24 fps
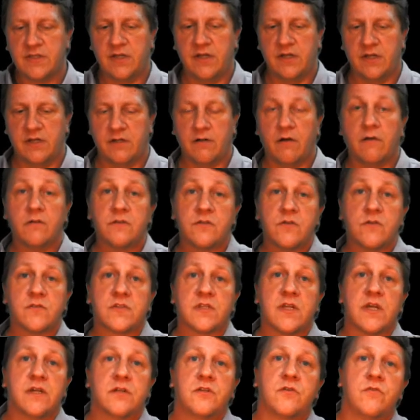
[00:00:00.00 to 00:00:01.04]
and also
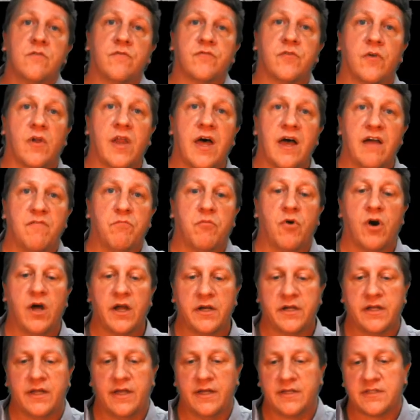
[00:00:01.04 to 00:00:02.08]
stay tuned for live
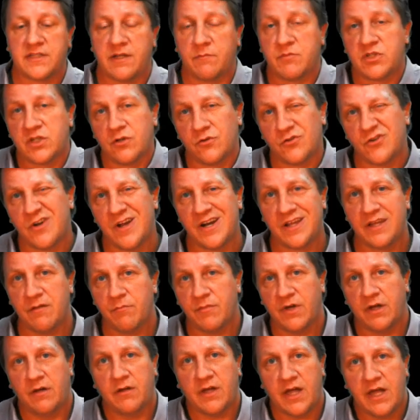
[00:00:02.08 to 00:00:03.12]
broadcast. I'm still trying to
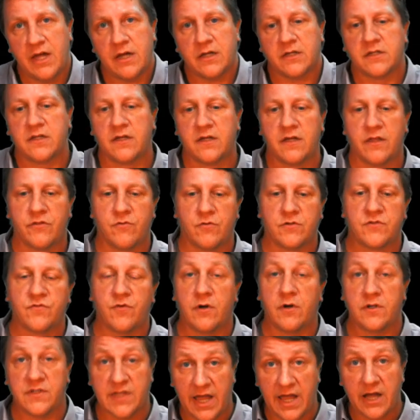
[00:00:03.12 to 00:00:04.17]
get my act together as
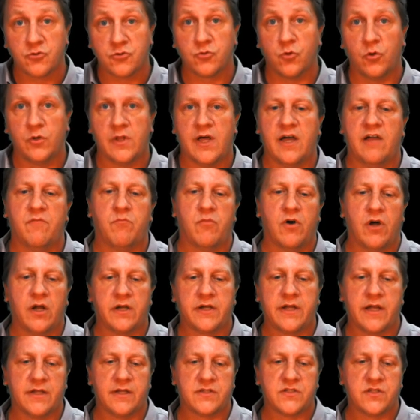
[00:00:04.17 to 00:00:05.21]
far as actual live
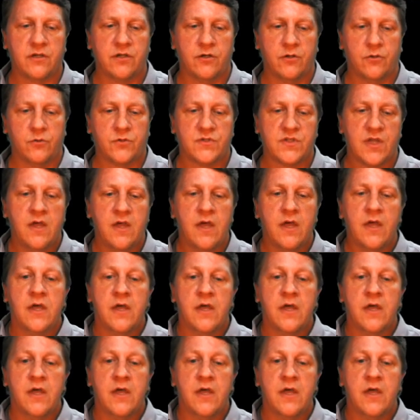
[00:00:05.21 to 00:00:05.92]
broadcast goes.